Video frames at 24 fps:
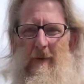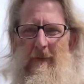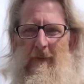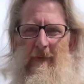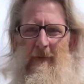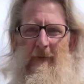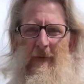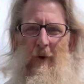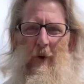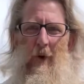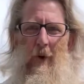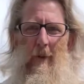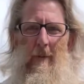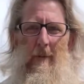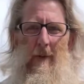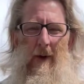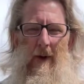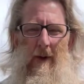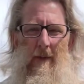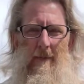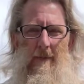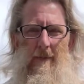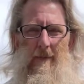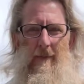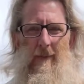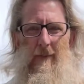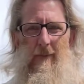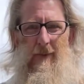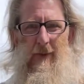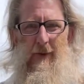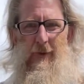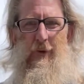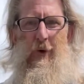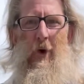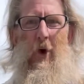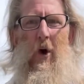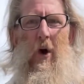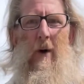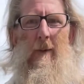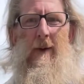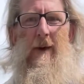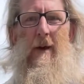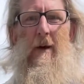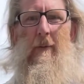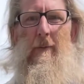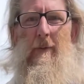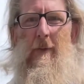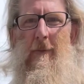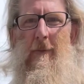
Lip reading: film, the timing of the